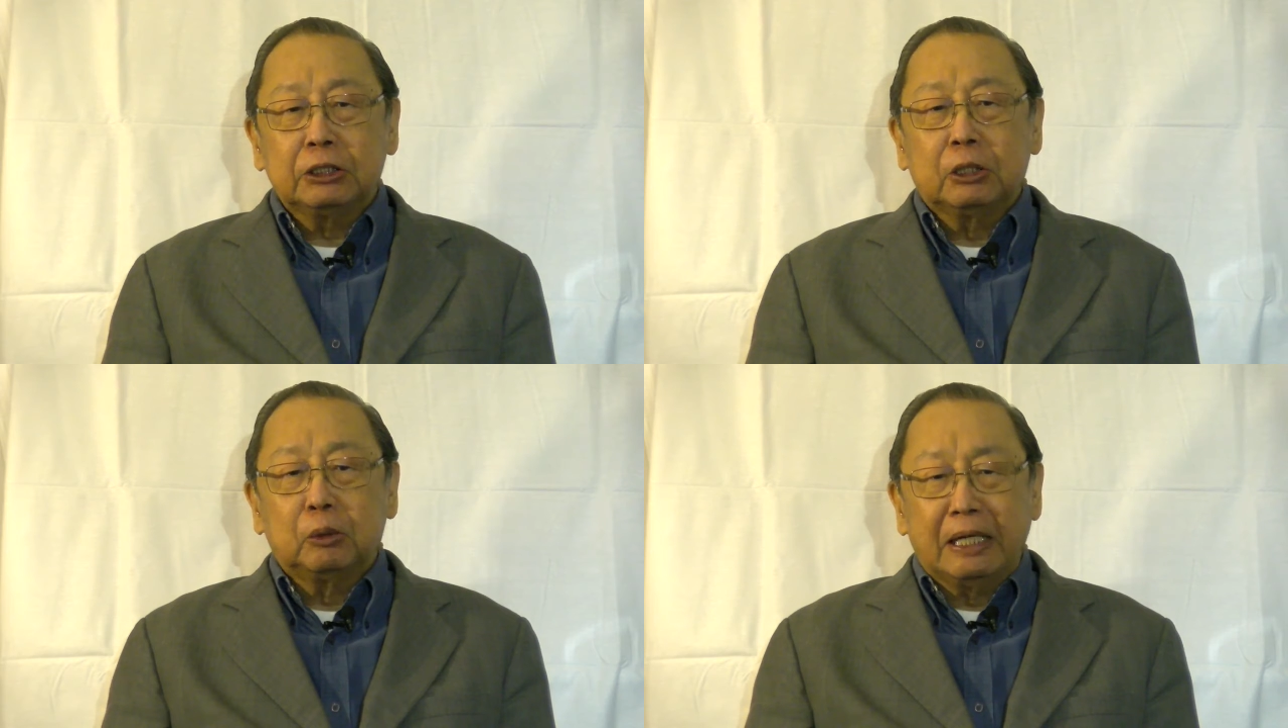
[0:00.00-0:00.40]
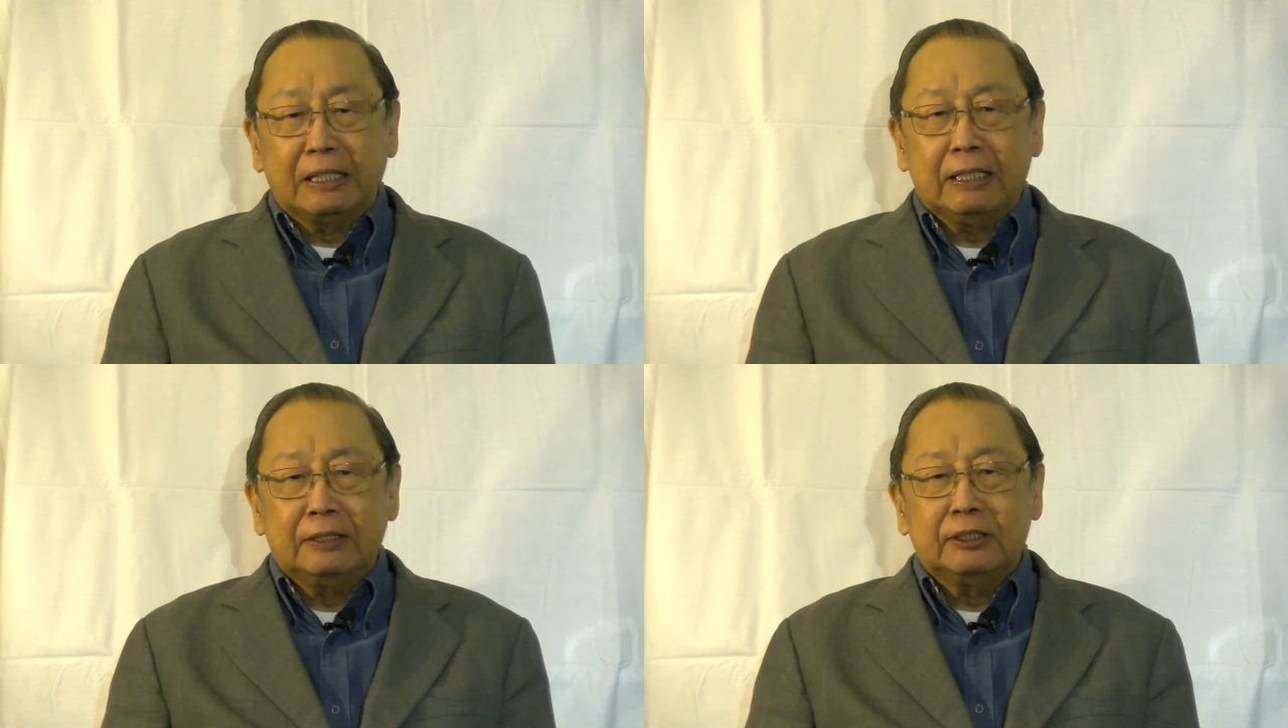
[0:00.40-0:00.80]

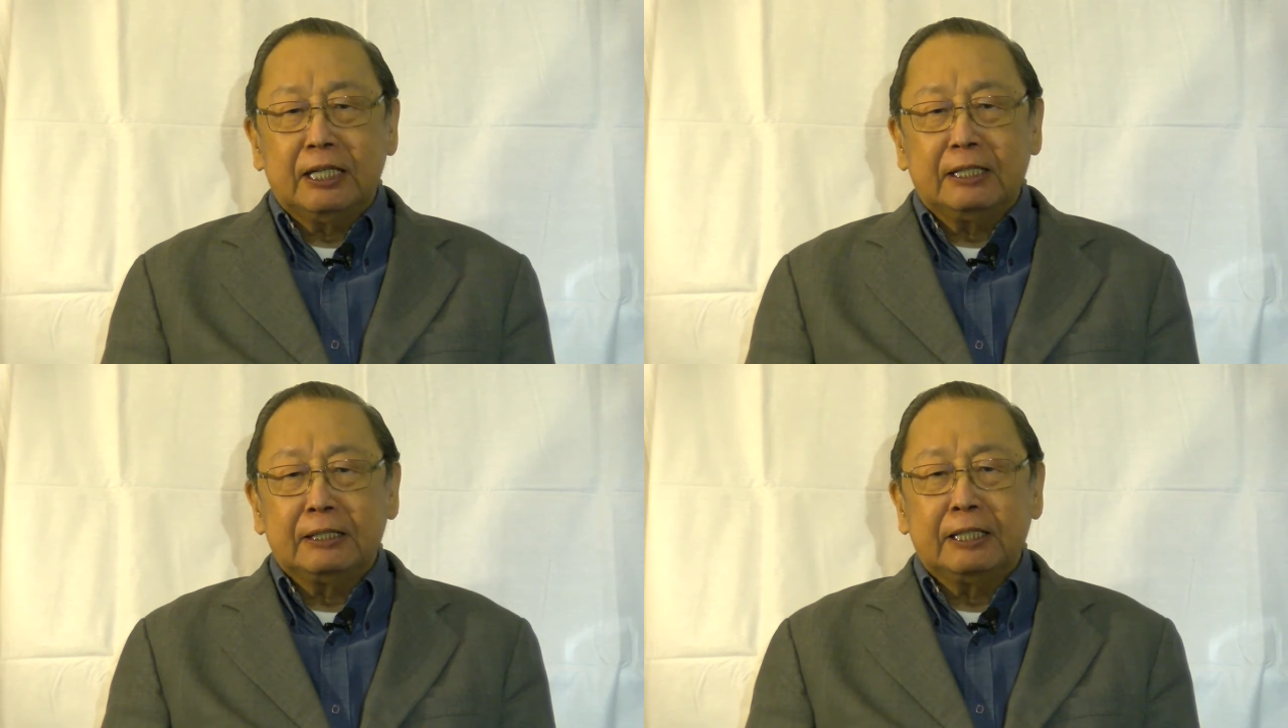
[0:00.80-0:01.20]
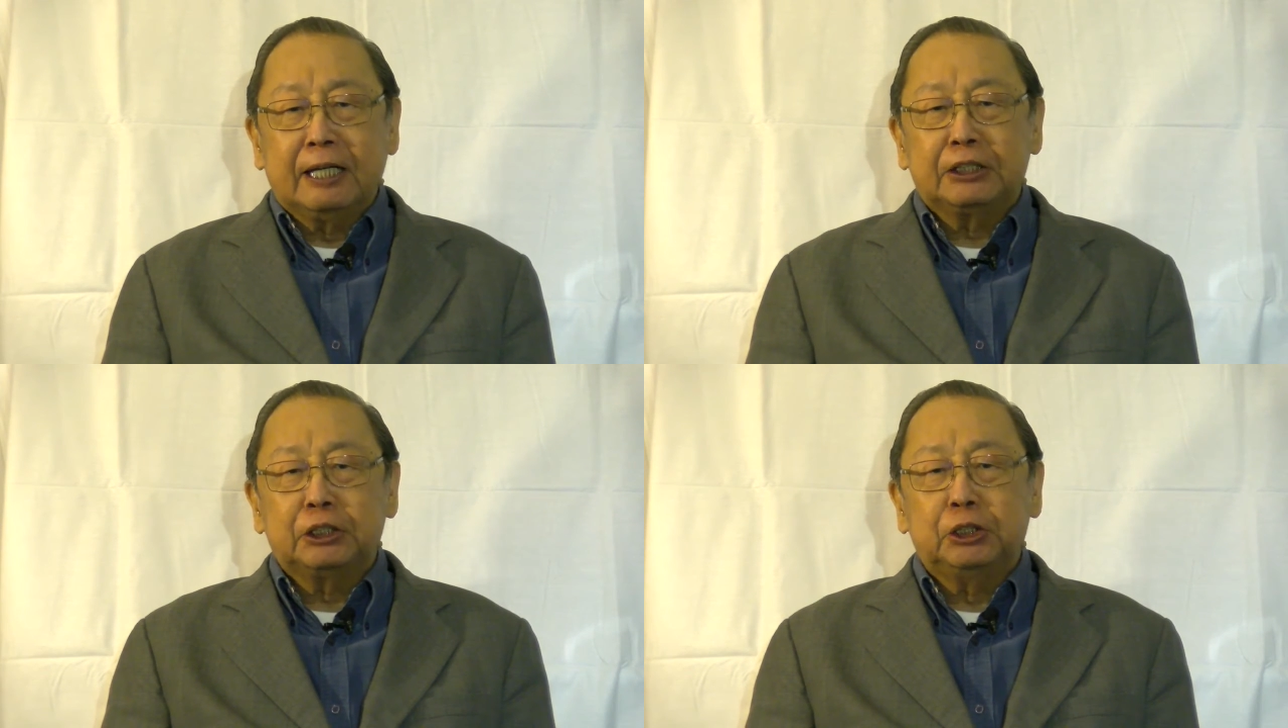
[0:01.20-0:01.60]
correctly taken
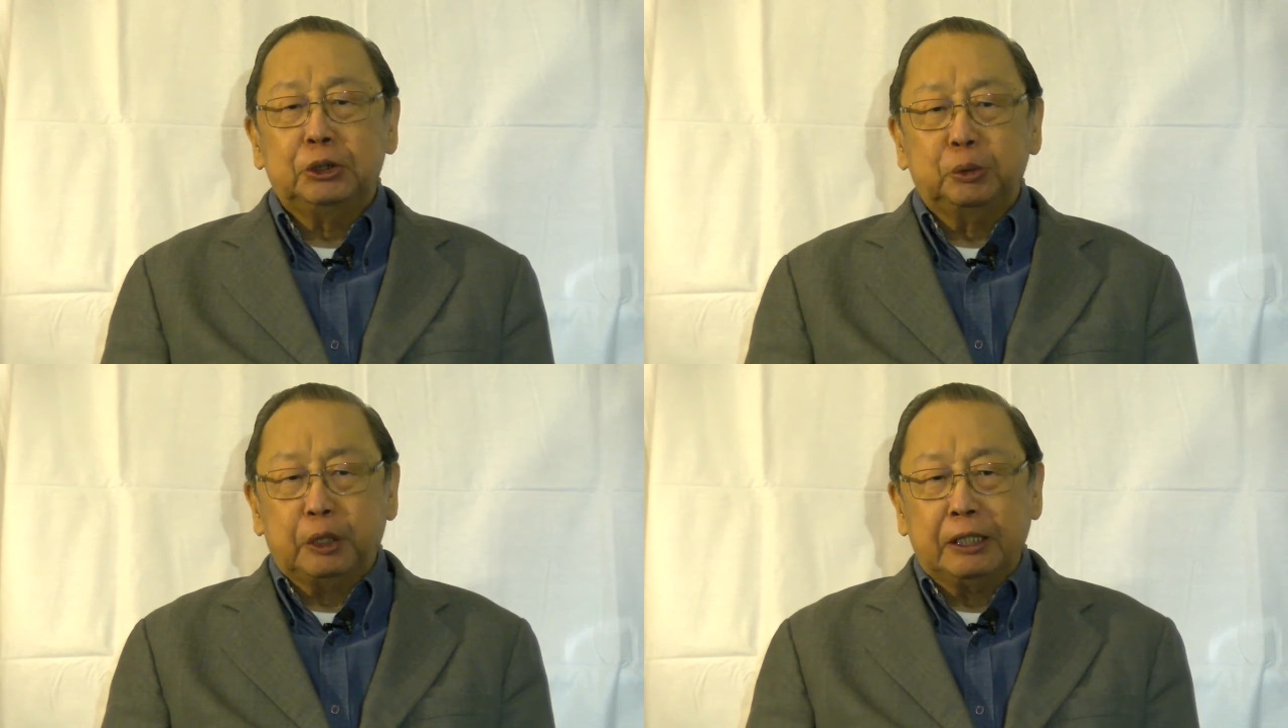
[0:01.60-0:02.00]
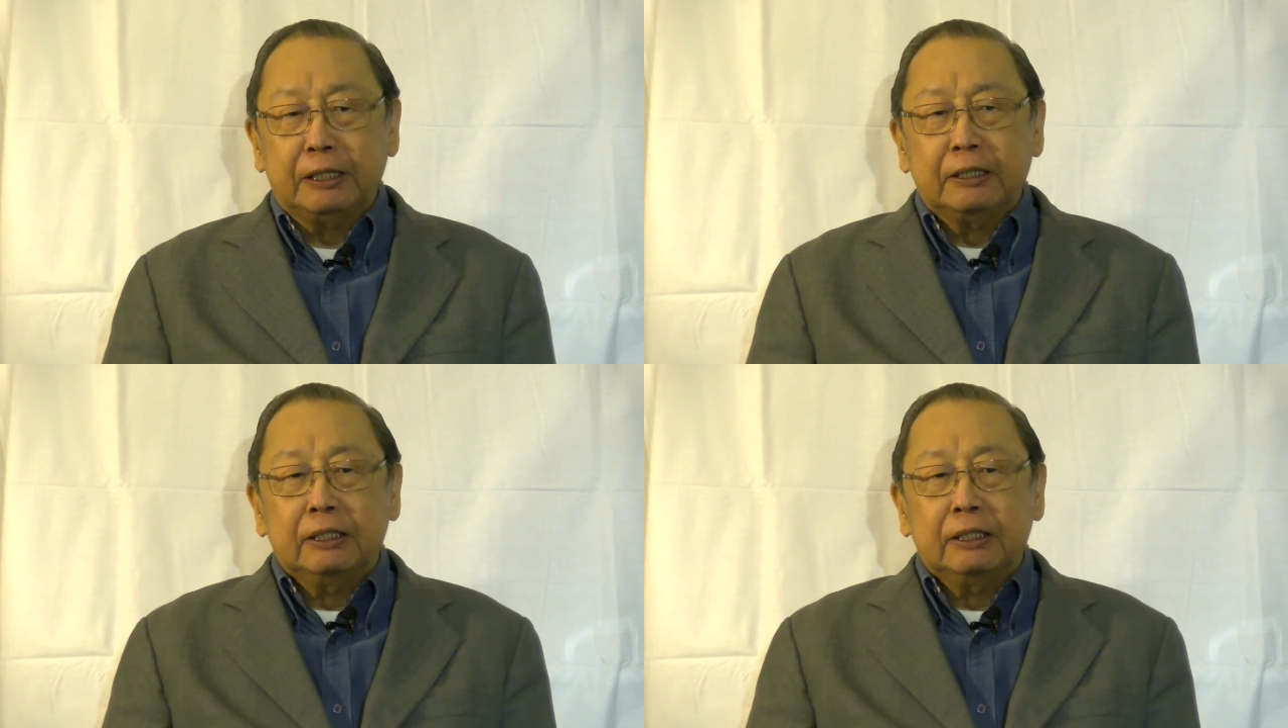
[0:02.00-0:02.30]
as duty